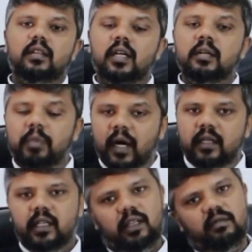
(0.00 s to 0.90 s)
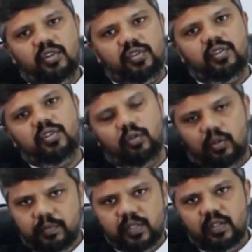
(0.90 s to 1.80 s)
third-party investors into
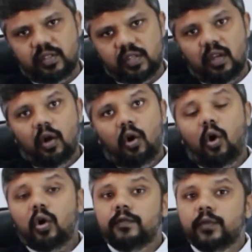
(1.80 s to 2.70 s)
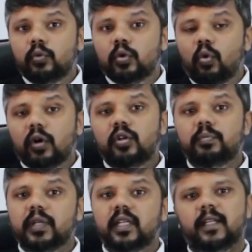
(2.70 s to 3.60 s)
the business, or if you would want to
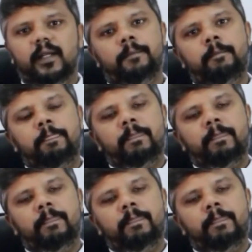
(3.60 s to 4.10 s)
bring in